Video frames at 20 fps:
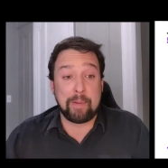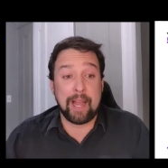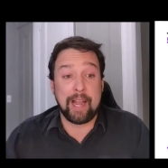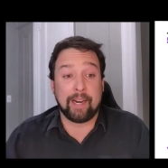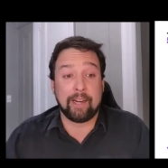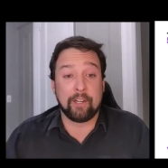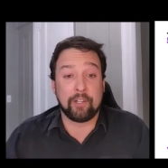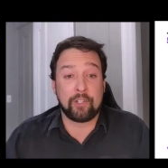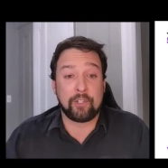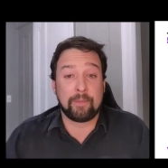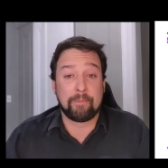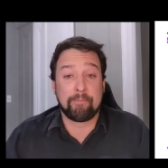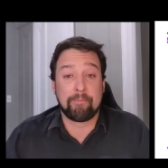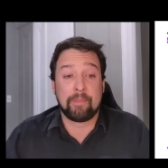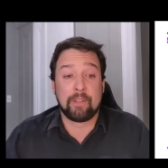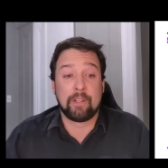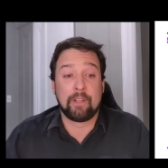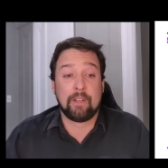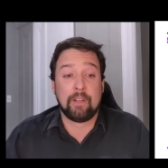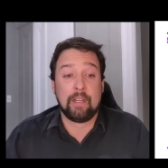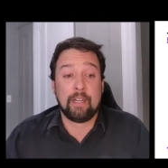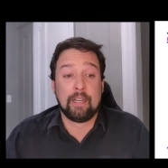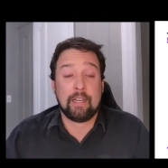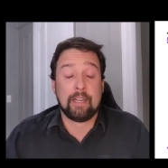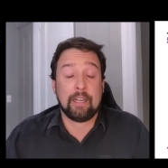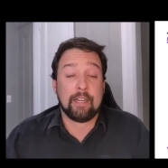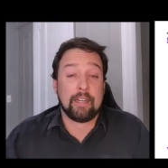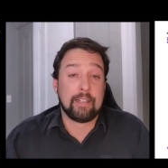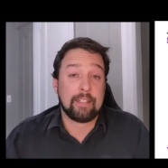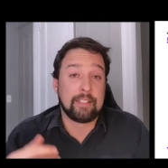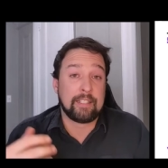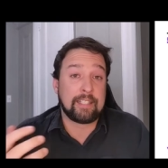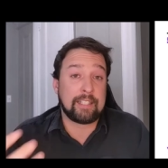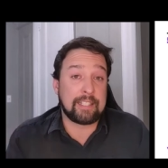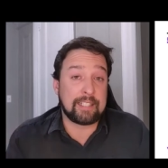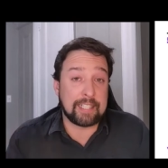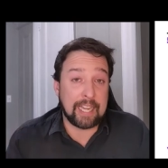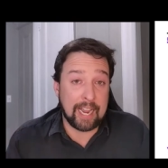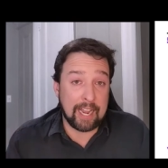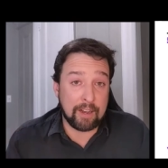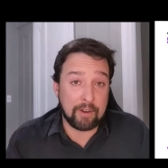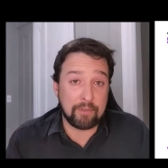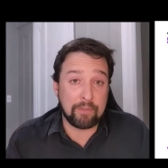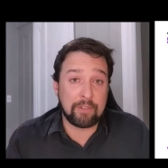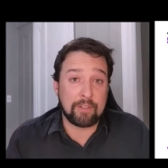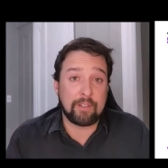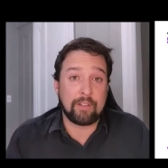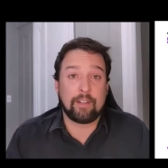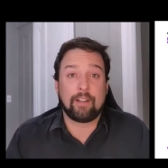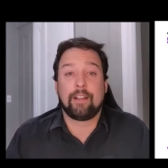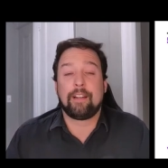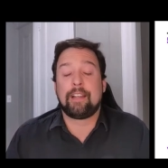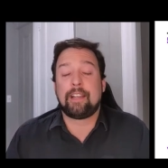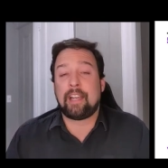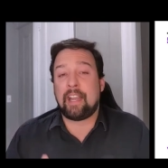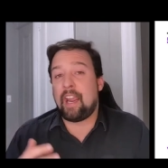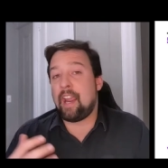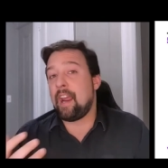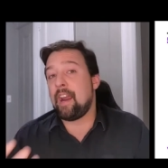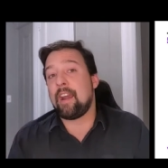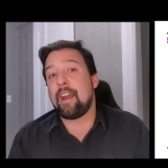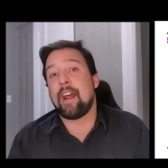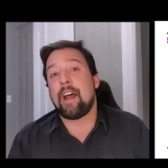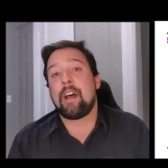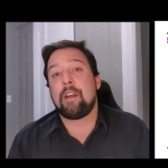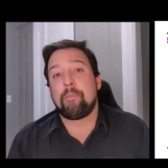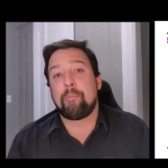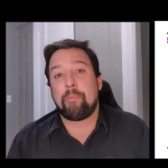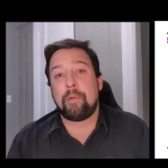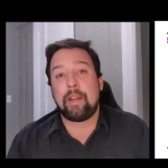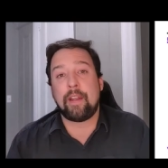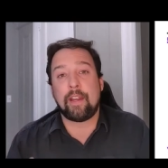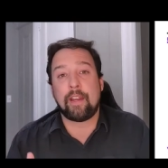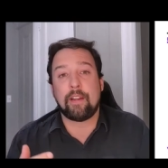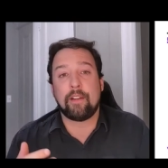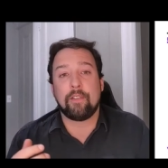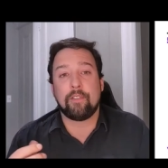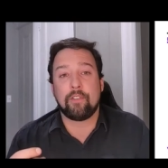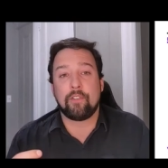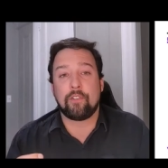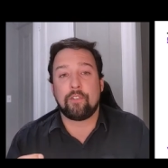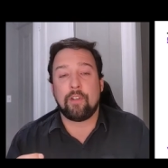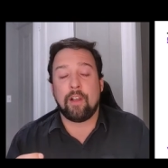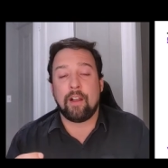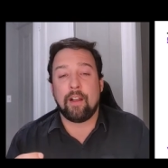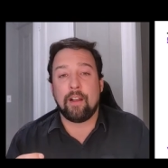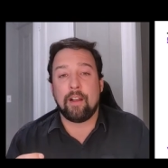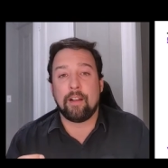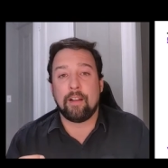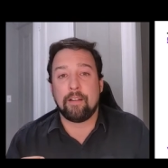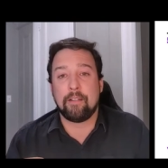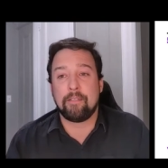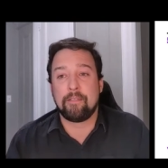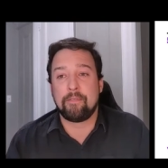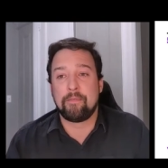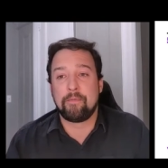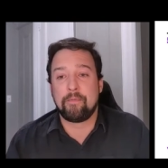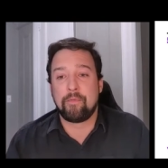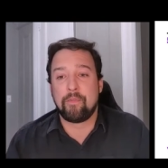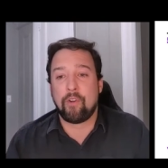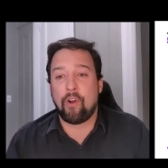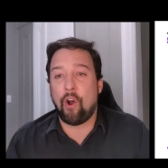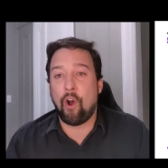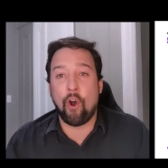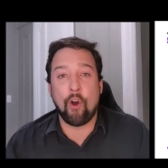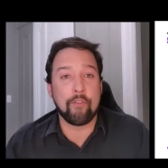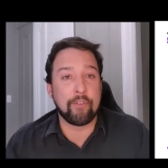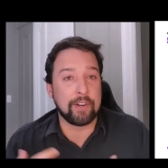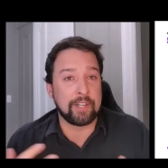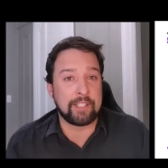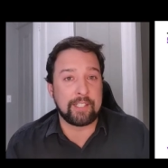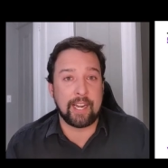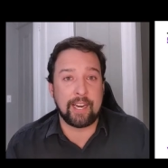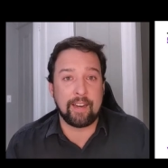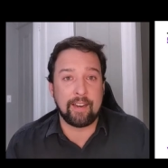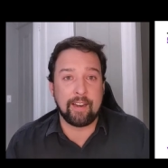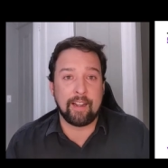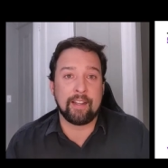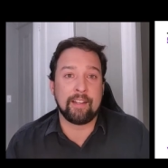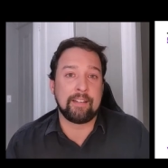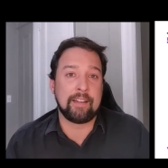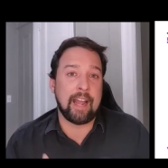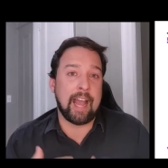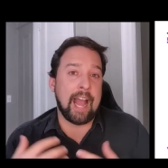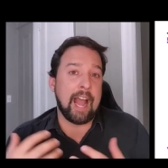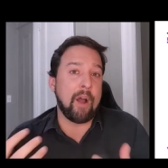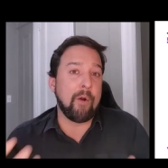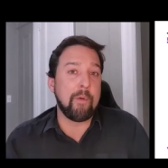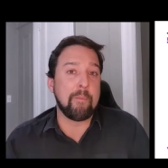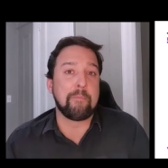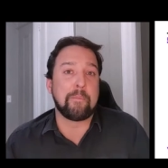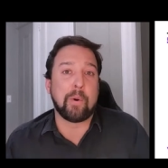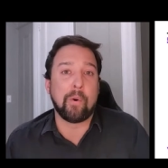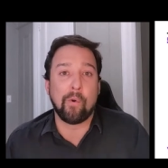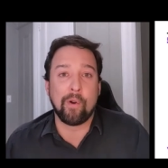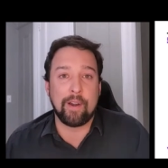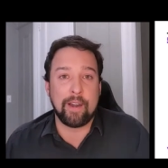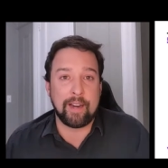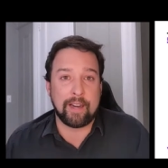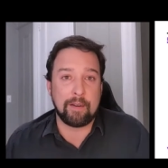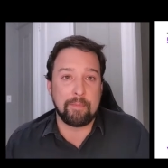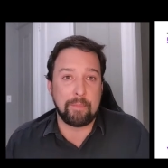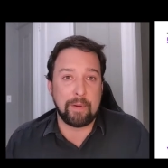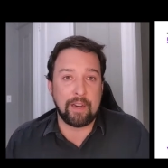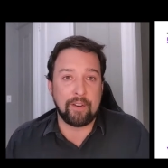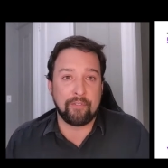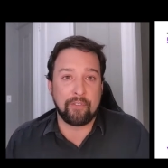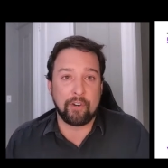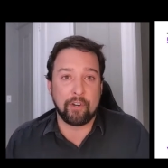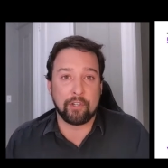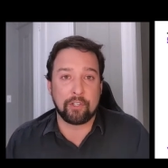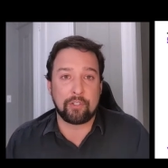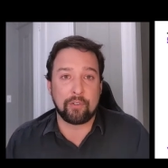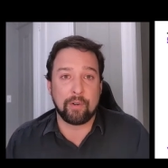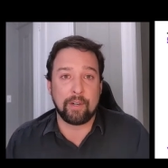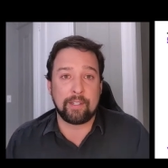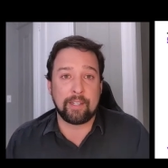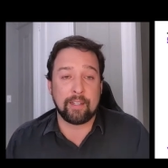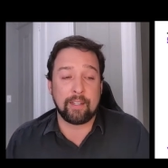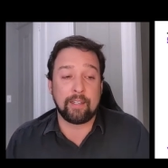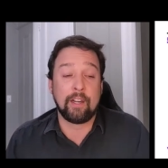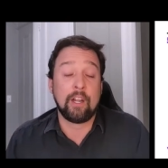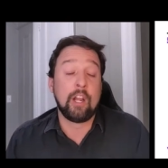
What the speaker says: package. Sound cannot be overstated in how important it can be for your storytelling.